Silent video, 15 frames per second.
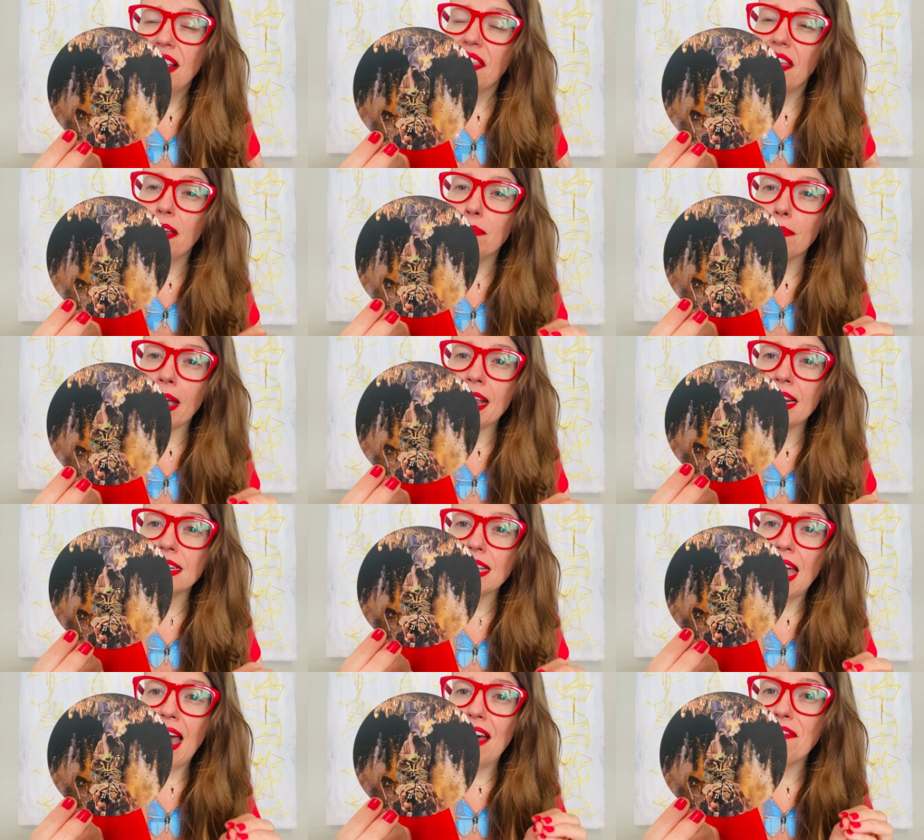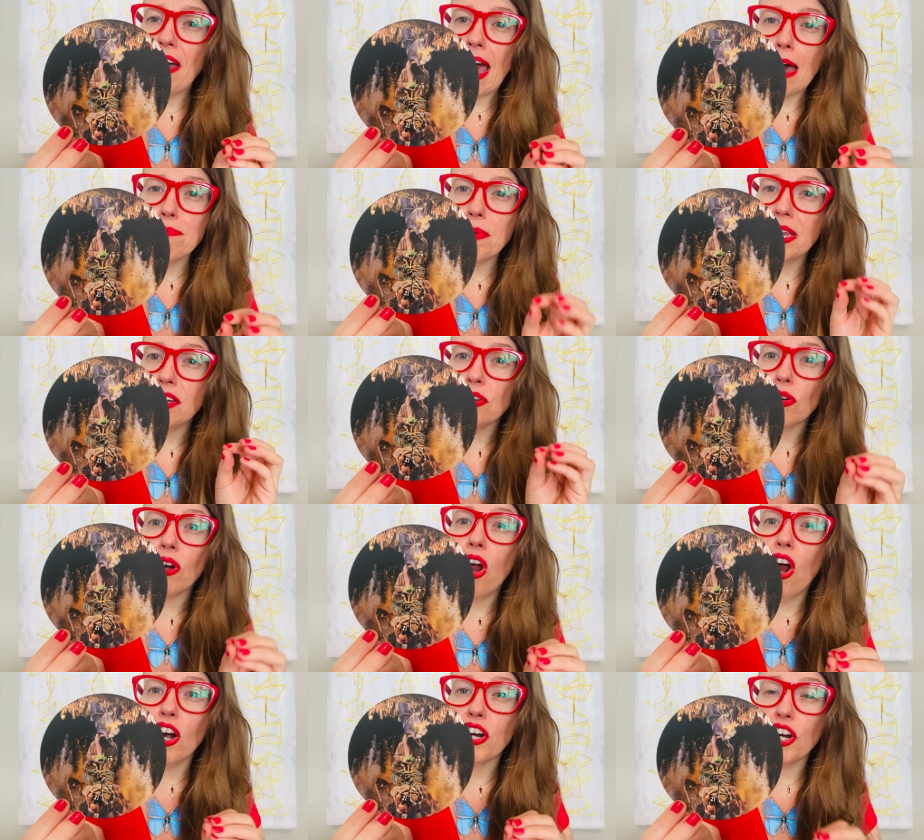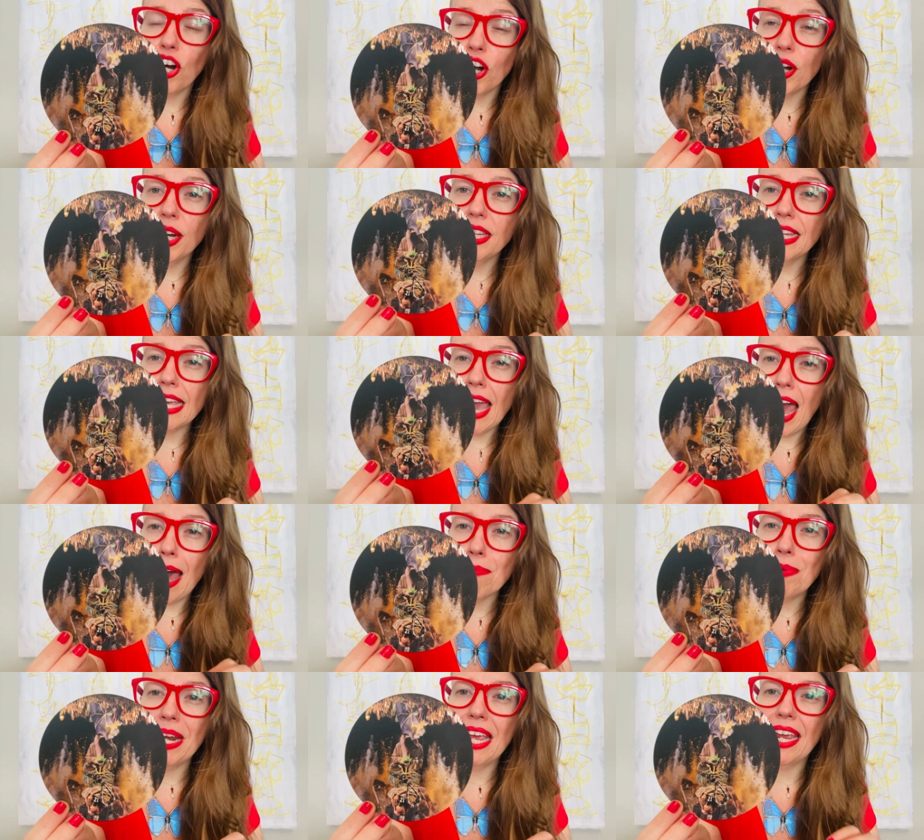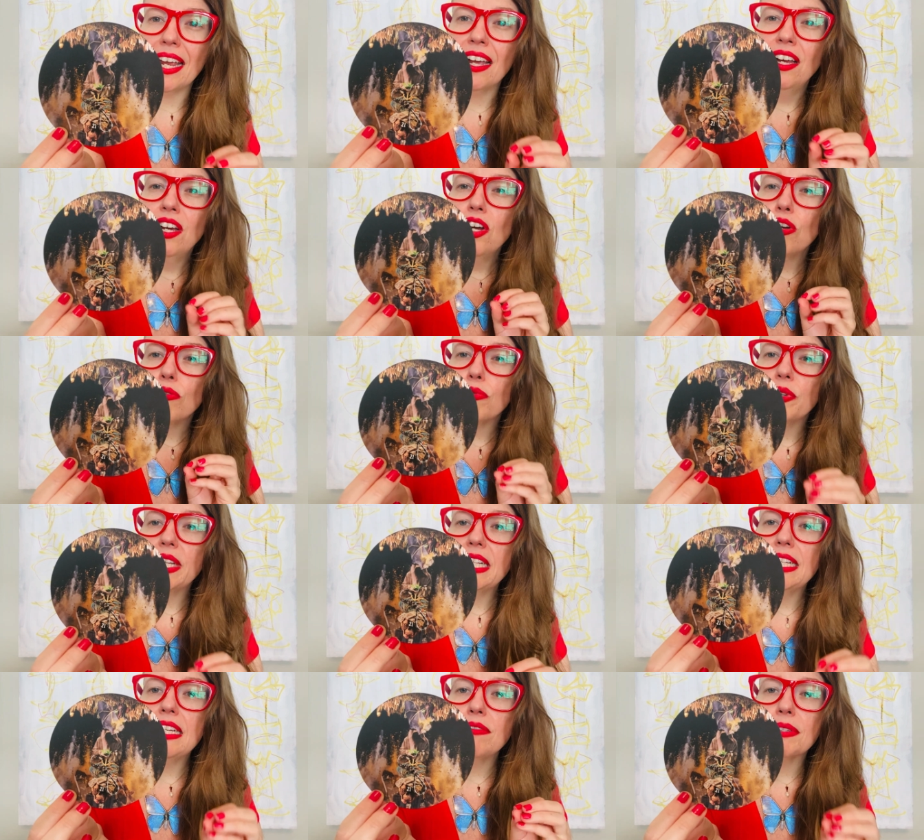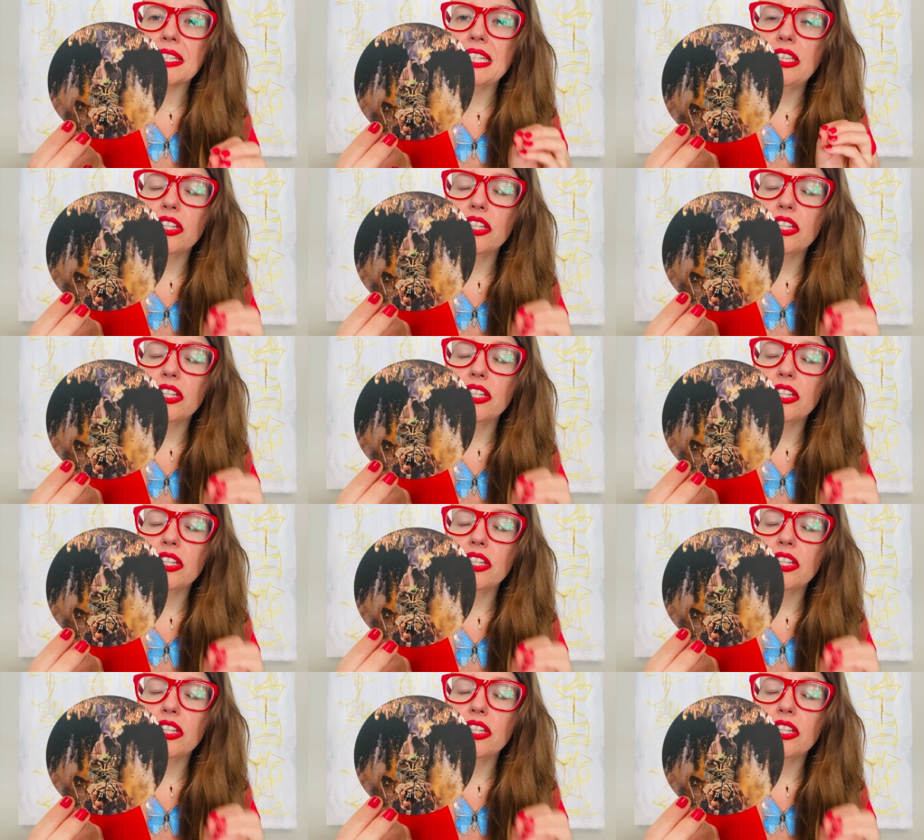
that might have happened or are currently happening really really